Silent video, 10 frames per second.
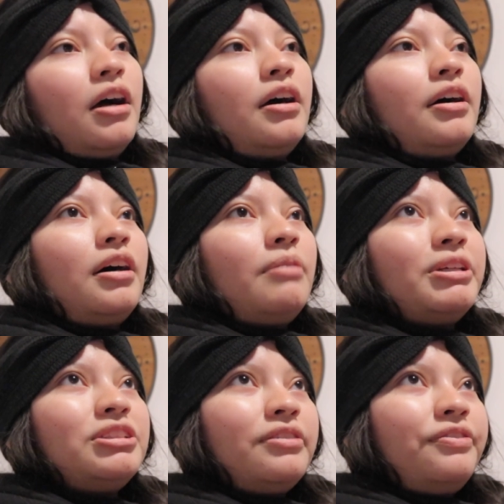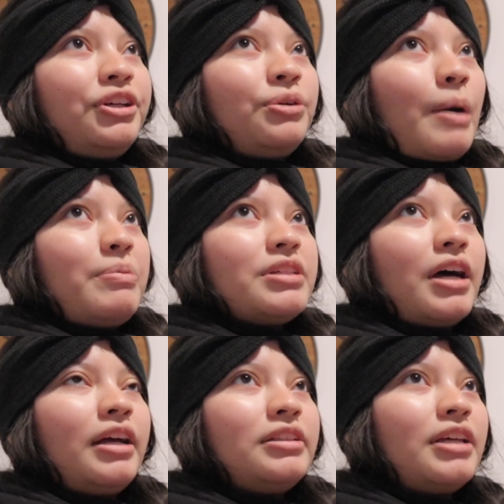There's a few
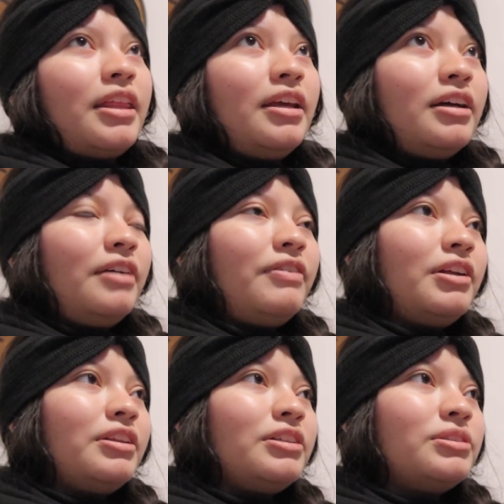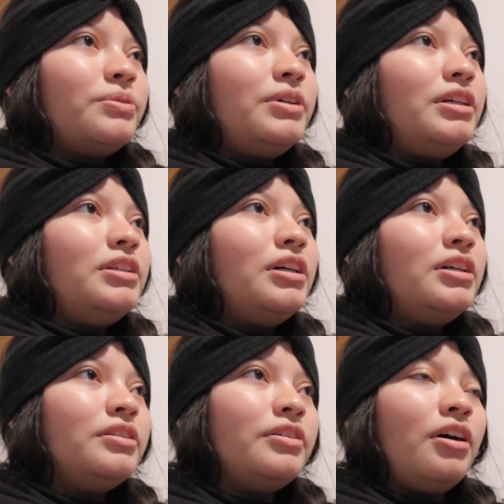websites. I think I found this
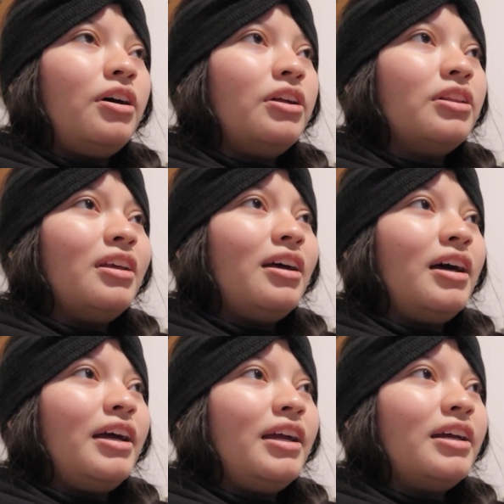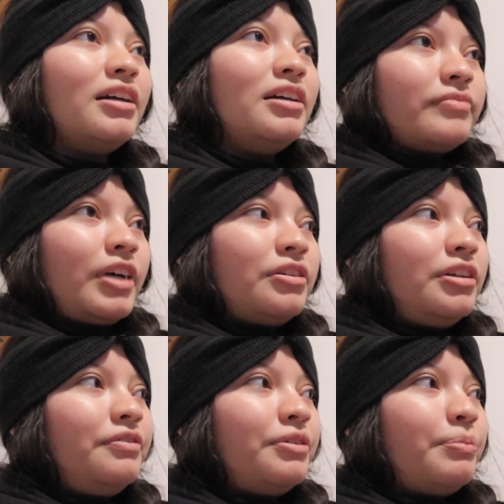one on like, I
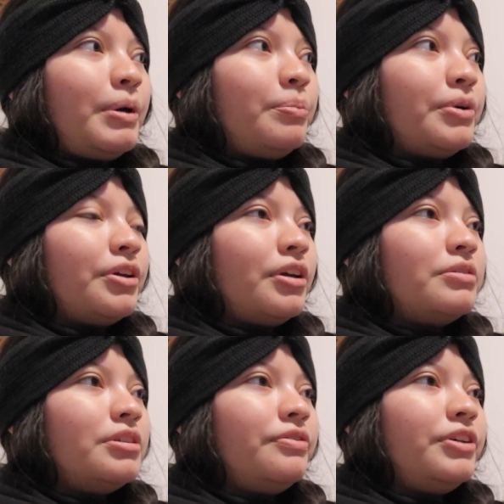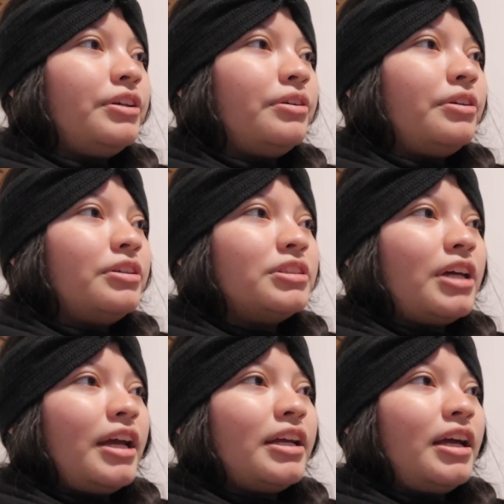don't even remember. There was a few. There's
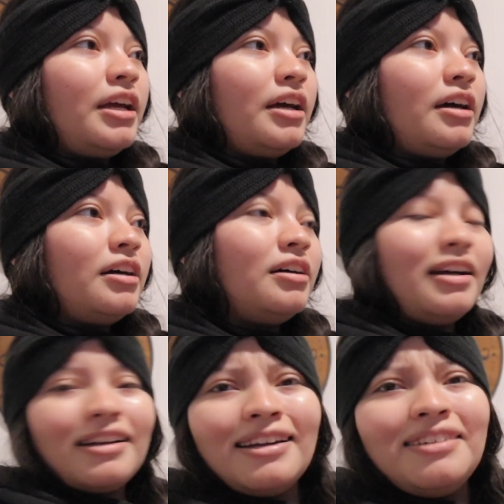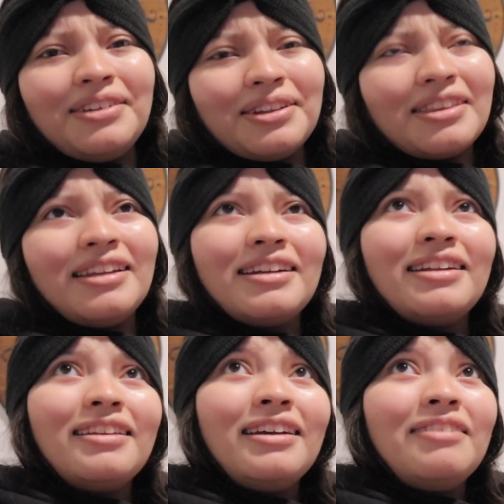like, I can't even
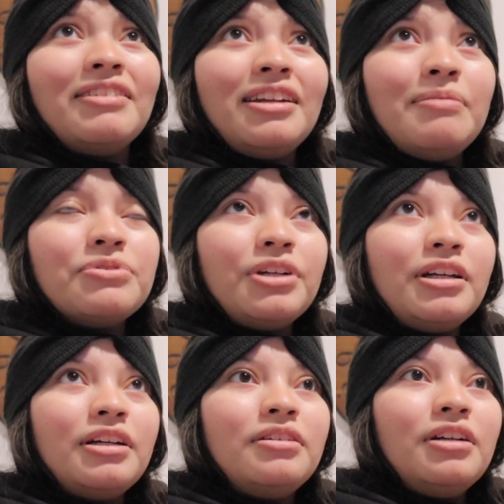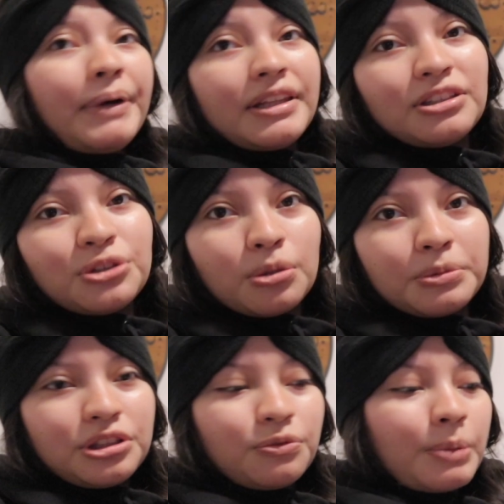think of the names right now. But there's a whole
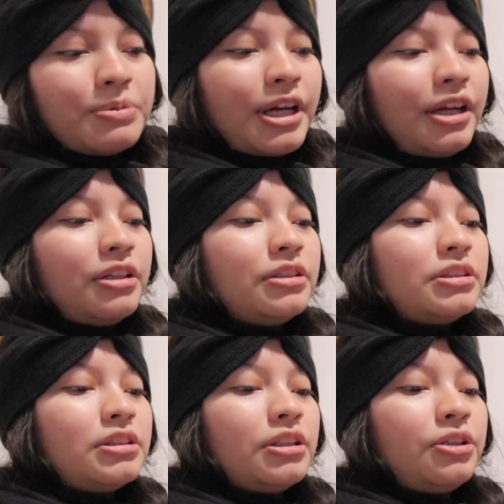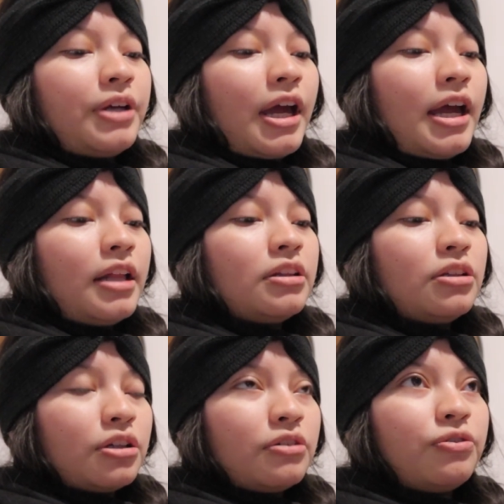bunch of websites you can
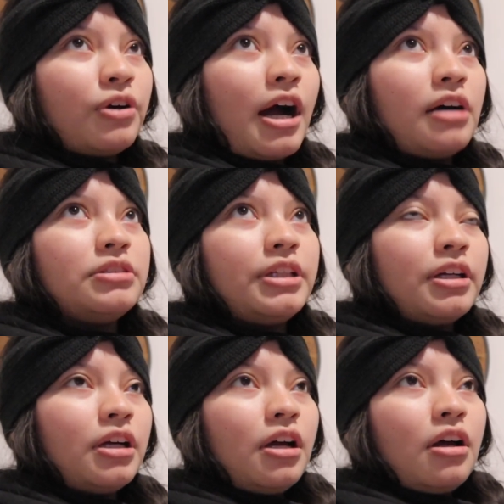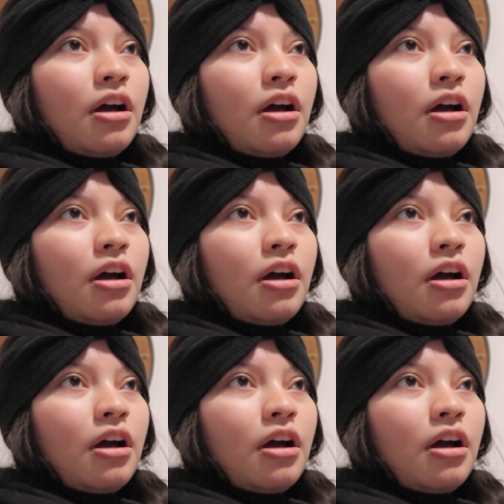look for housing